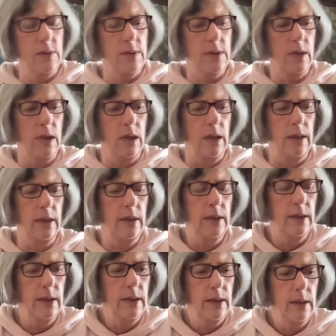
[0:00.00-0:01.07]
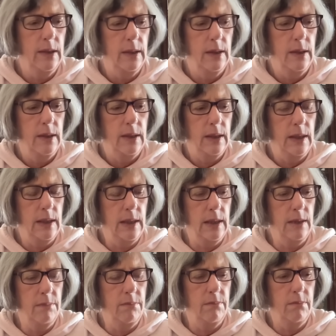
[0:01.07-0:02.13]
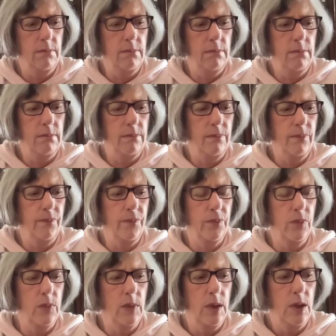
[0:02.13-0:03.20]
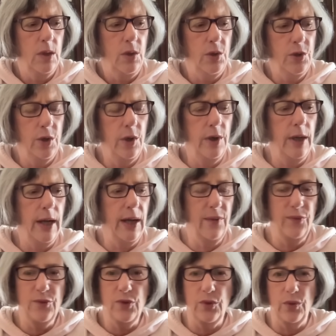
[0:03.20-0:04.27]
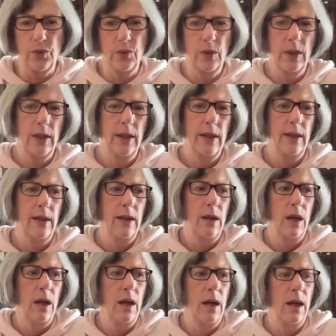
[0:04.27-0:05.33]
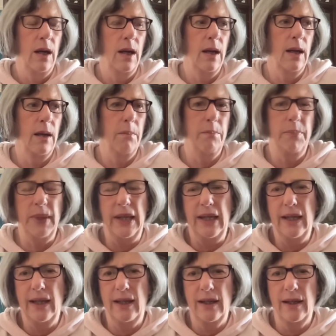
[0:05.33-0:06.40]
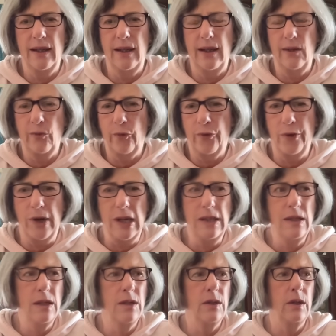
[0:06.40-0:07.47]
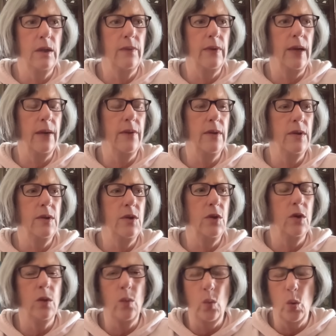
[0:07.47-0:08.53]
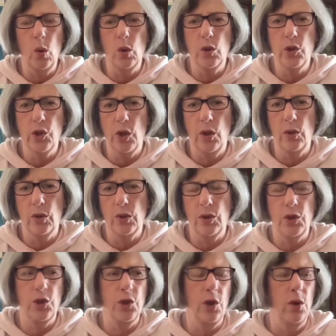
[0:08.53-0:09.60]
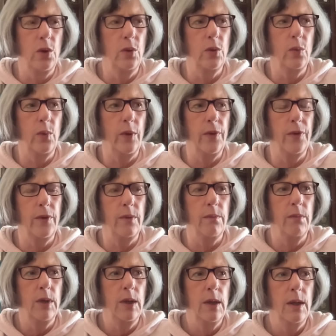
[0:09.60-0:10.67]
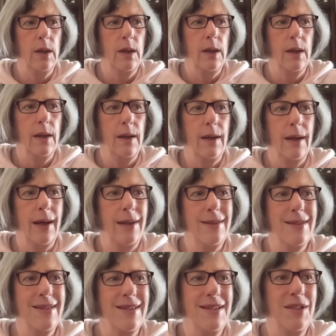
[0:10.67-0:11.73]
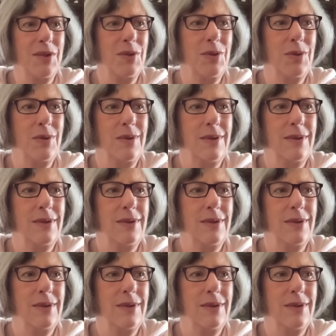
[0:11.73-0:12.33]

sign. Um, you don't have to be in front of others. You can walk shoulder to shoulder with them and still